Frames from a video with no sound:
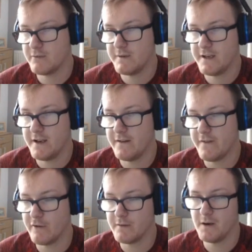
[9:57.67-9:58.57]
your
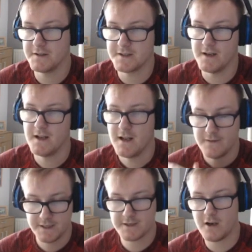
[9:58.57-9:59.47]
evoke monster.
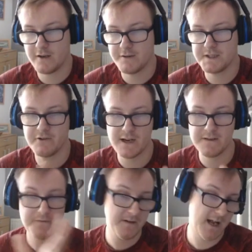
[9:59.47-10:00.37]
This card goes to the
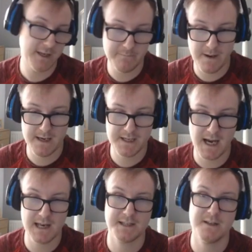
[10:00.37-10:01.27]
grave, and you've banished
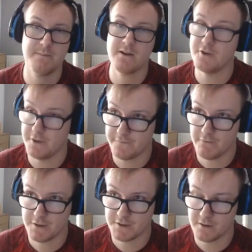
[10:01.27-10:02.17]
Alistair because you're
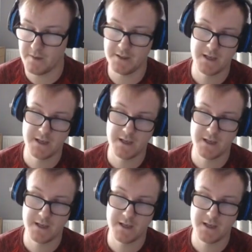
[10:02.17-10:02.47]
fusion summoned.